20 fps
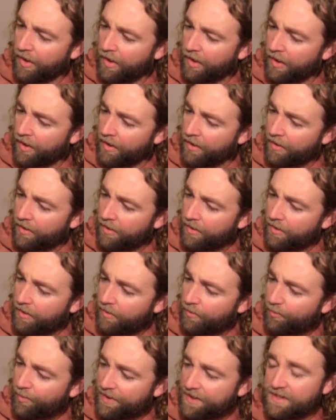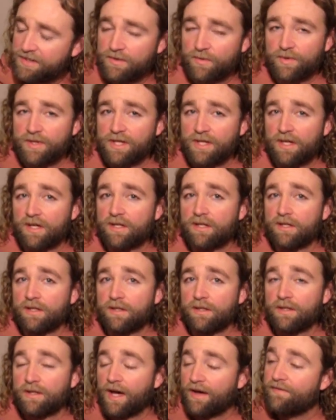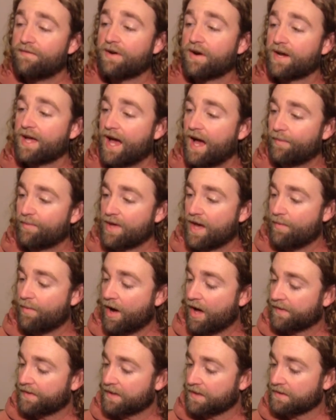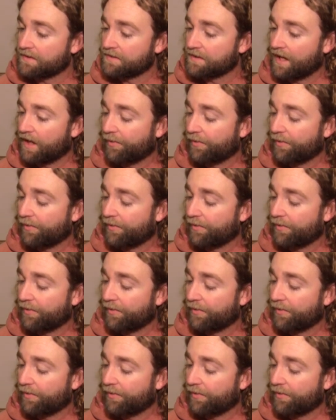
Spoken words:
But these are really good. I'm very happy I bought these.